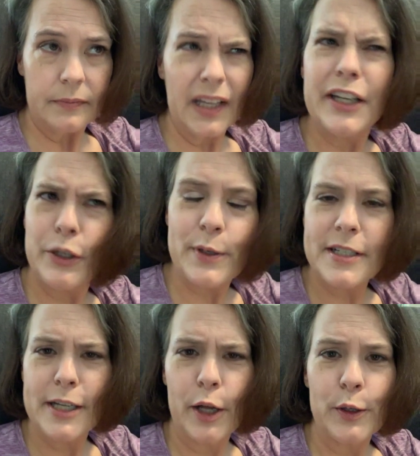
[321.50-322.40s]
And you can
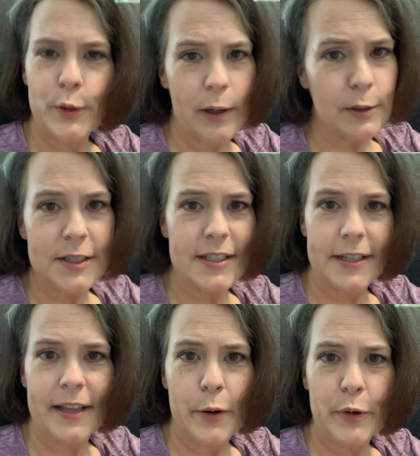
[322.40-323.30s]
tell who else is in
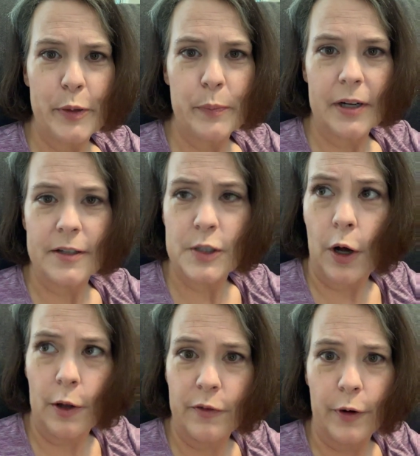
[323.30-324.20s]
that room because
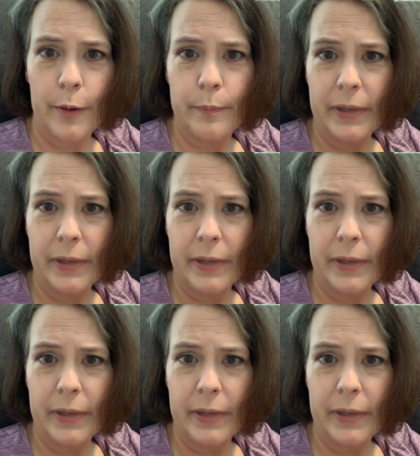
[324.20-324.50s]
all of our